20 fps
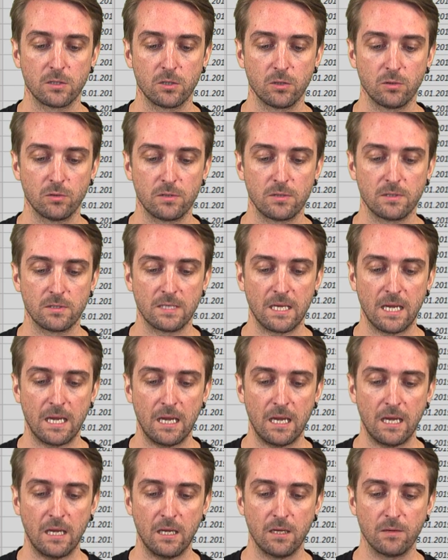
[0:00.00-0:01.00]
to
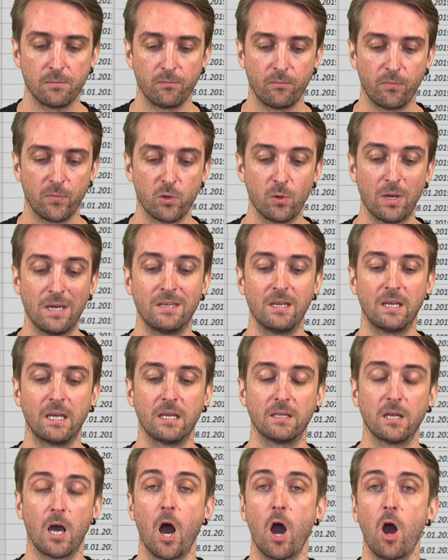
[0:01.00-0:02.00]
say to
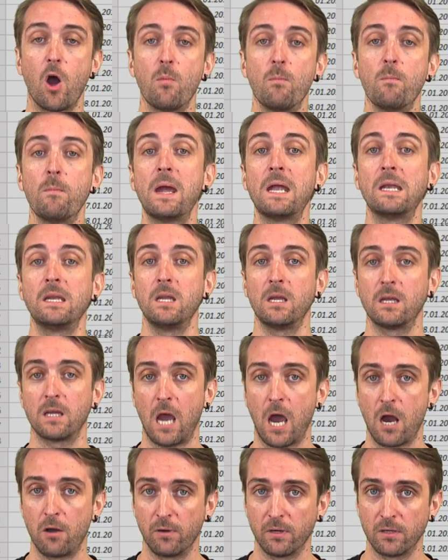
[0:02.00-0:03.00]
indicate how many
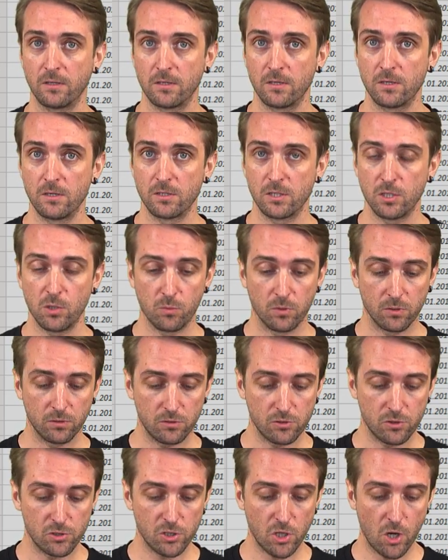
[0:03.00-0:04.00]
characters you want
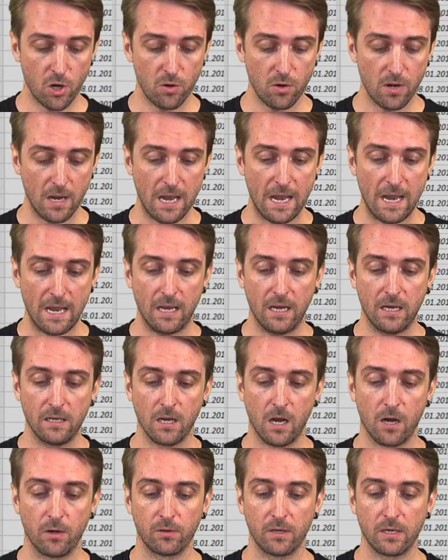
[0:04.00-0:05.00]
to show in
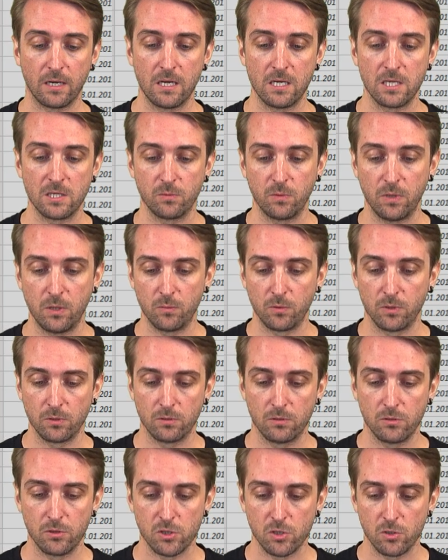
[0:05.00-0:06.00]
our case we want
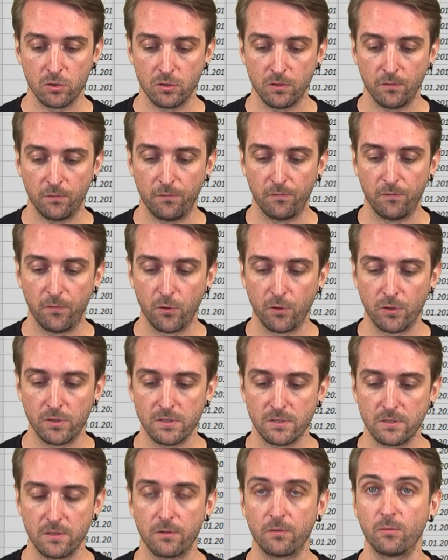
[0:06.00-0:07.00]
to show the
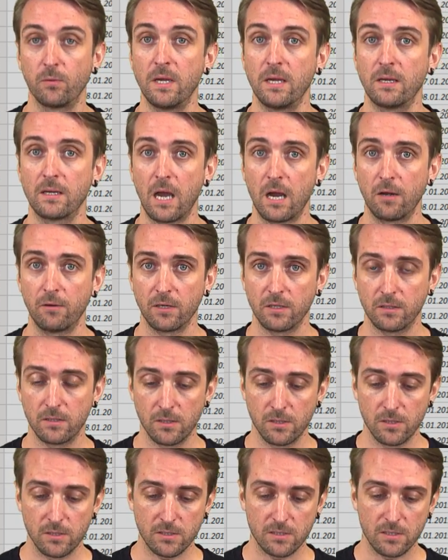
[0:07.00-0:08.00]
first three
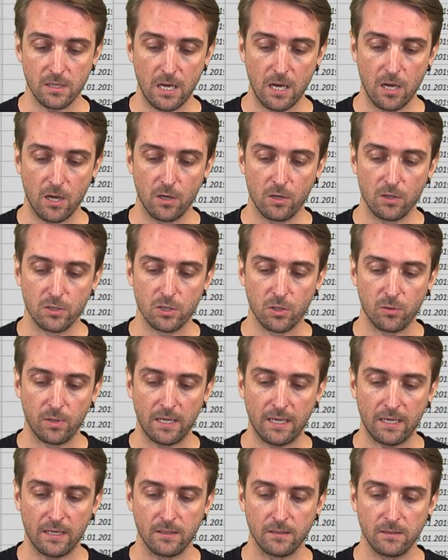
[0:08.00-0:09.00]
characters so I
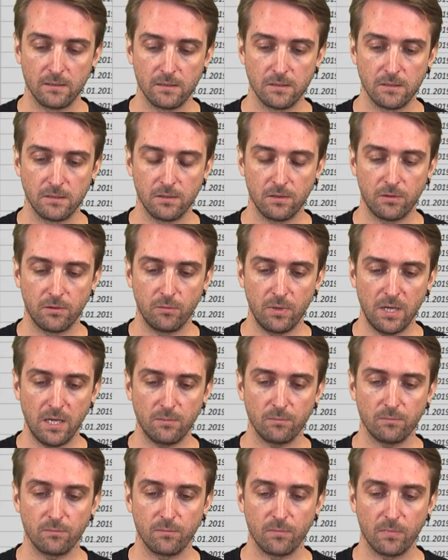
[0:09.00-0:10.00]
enter three
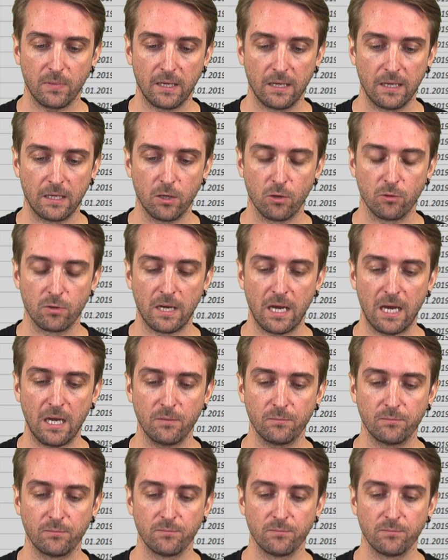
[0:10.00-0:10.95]
click OK